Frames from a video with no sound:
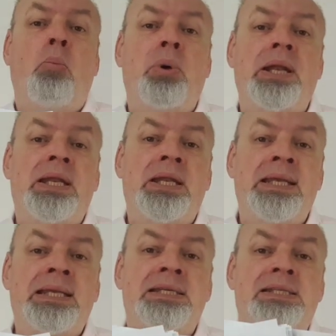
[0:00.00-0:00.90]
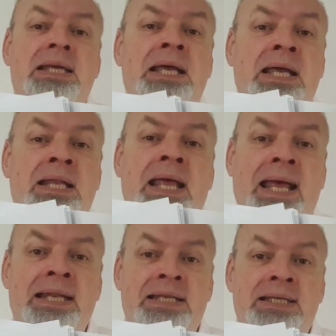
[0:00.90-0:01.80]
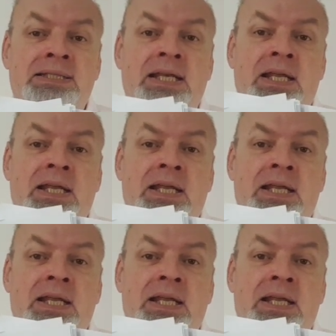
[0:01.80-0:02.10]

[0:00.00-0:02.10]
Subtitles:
but it needs an edit,